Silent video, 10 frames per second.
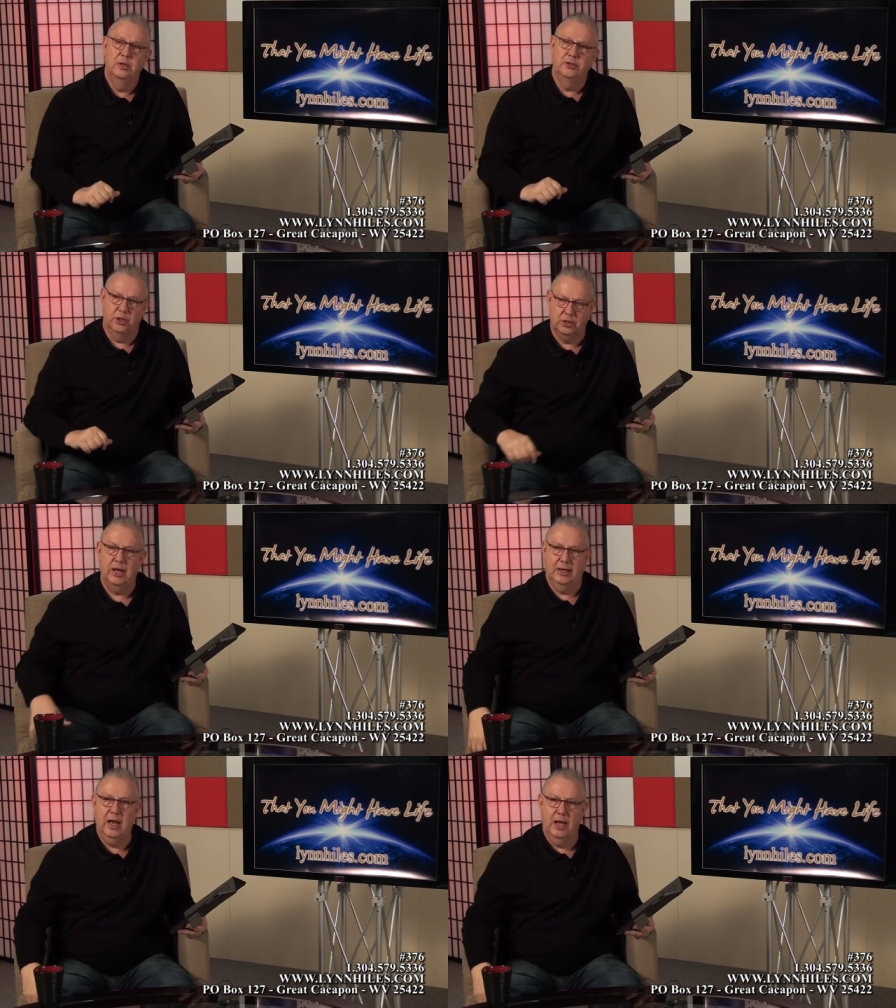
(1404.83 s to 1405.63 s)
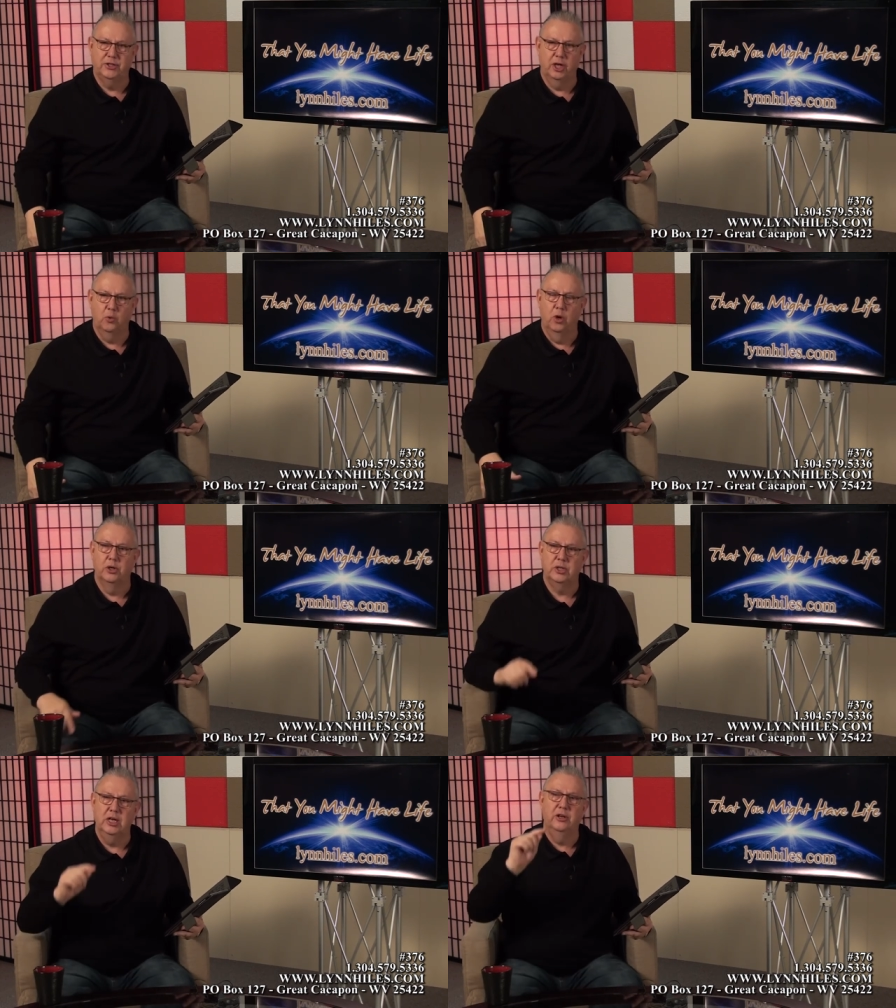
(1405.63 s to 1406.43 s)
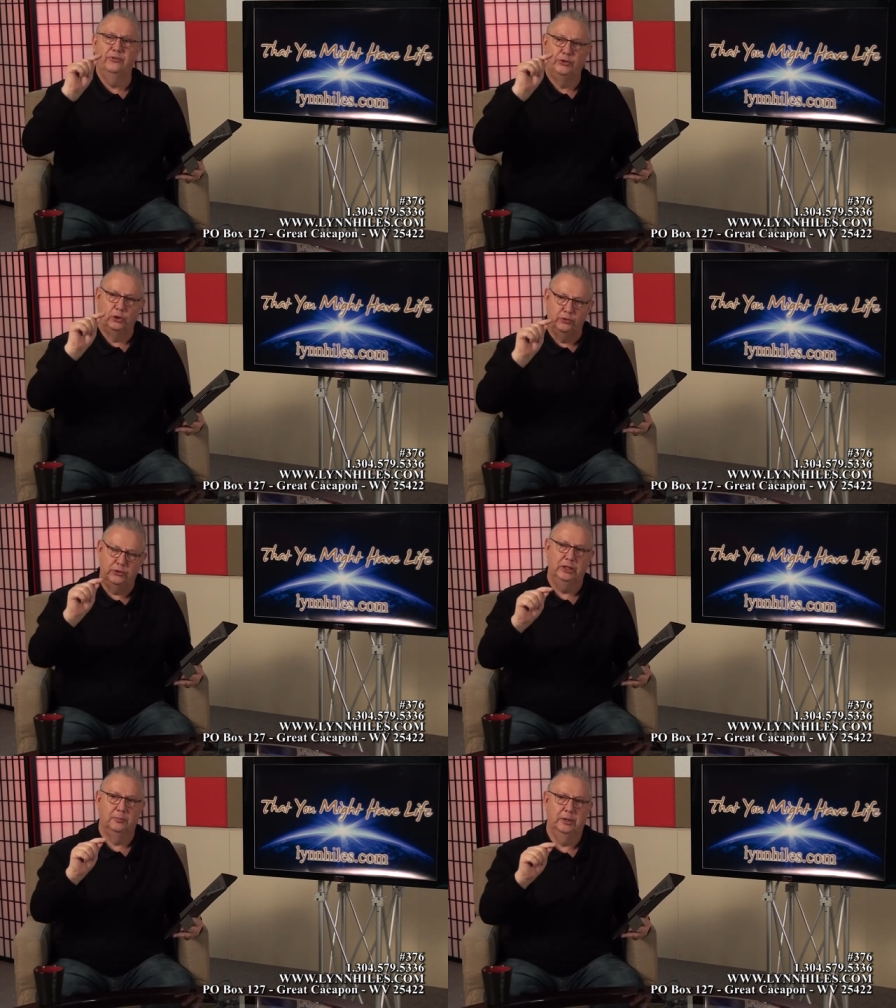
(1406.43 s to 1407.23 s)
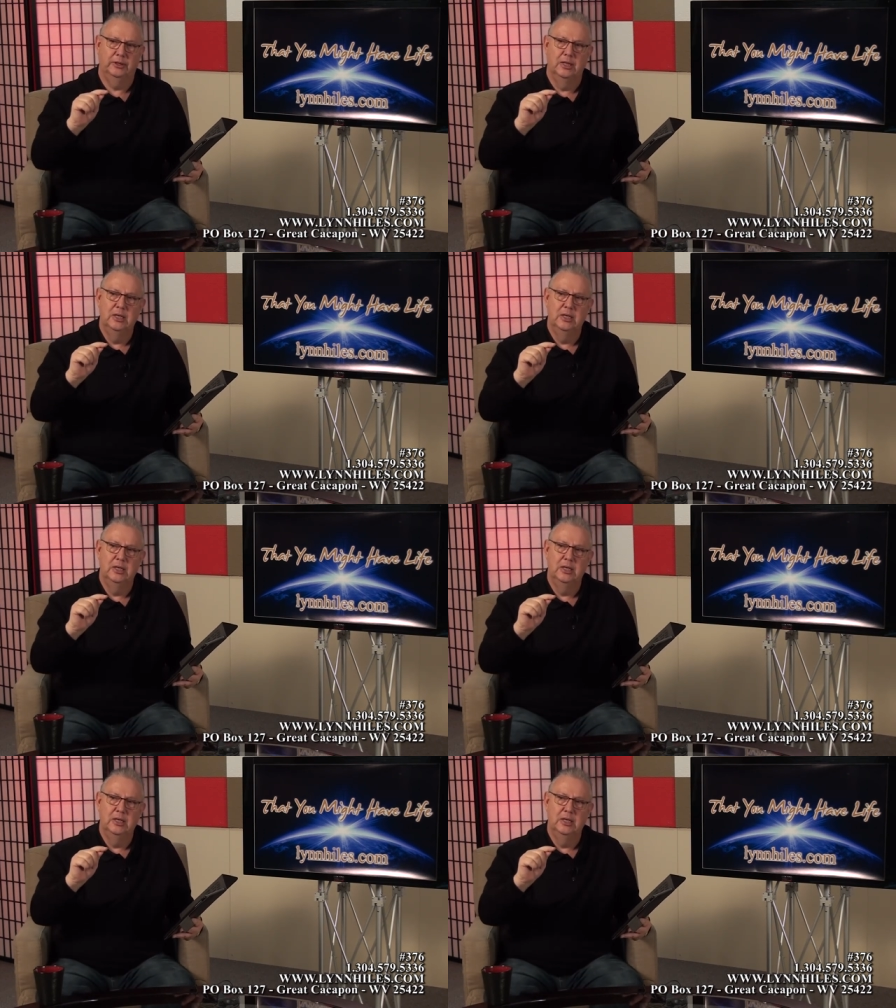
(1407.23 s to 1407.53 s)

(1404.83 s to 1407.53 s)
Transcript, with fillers: just like Isaac was in fulfillment